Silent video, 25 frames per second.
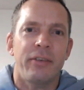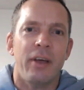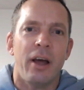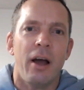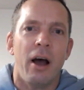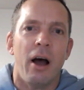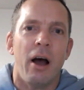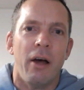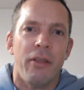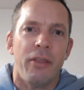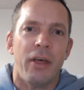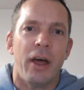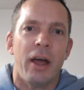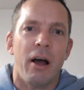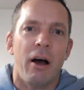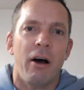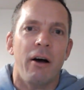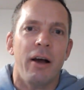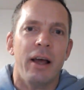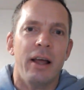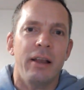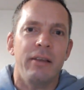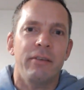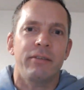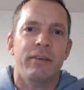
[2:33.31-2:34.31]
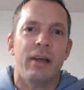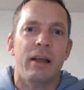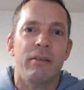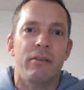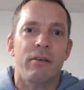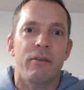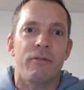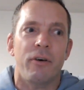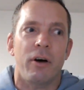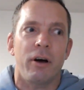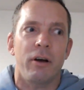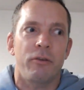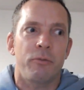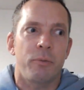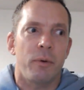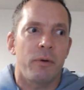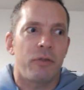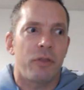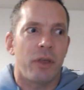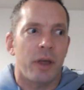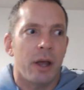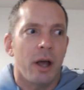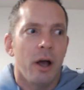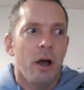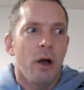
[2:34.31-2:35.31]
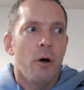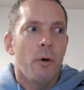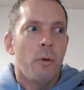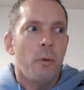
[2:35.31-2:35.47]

they are incentivized with the,